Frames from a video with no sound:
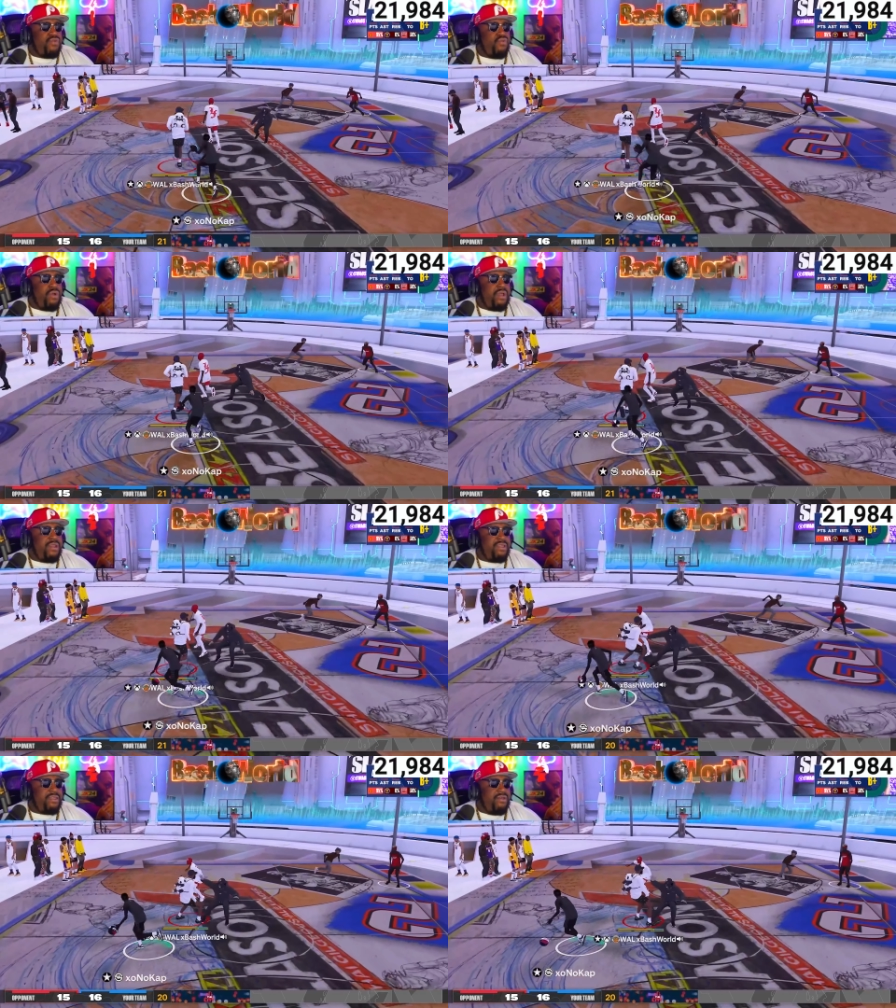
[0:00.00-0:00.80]
two
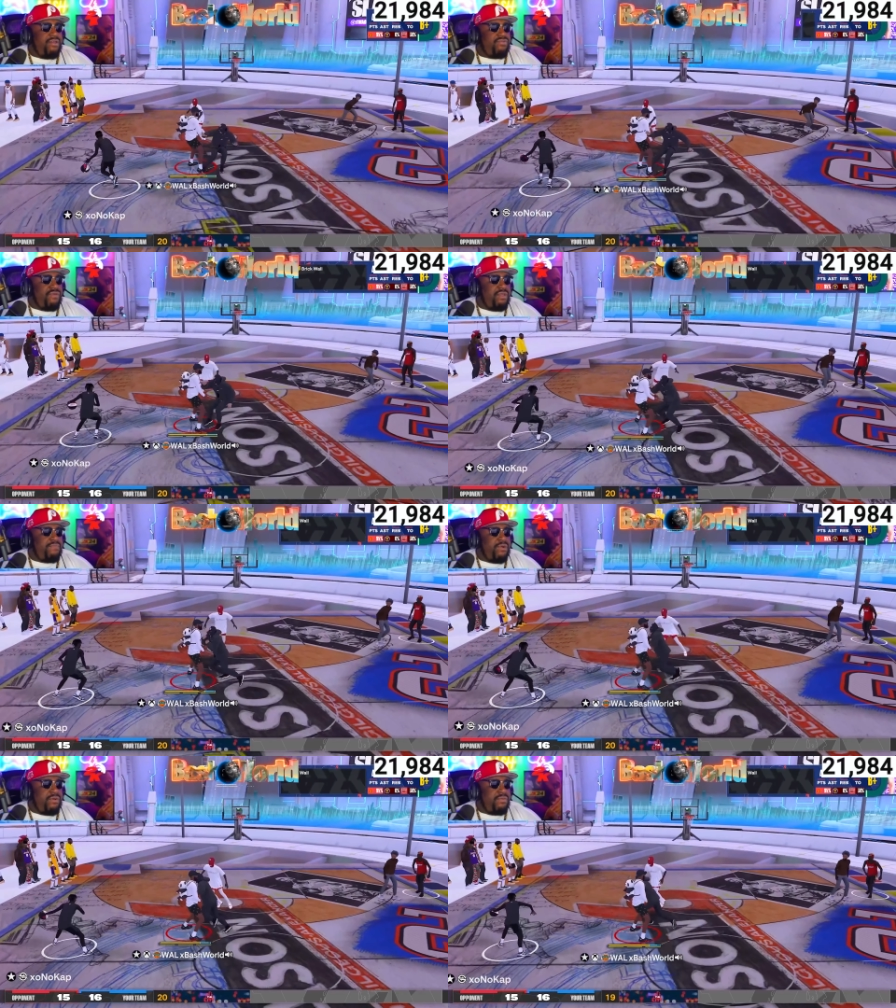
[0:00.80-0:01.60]
unnecessary threes,
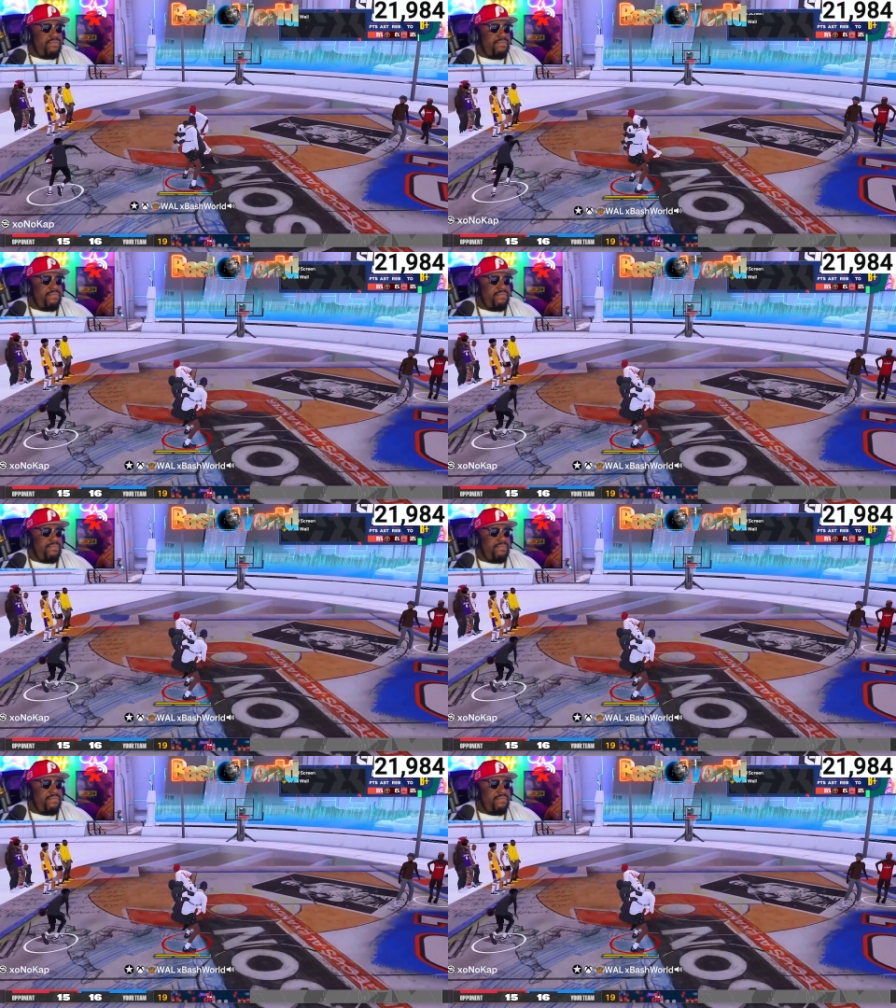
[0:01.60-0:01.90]
bro.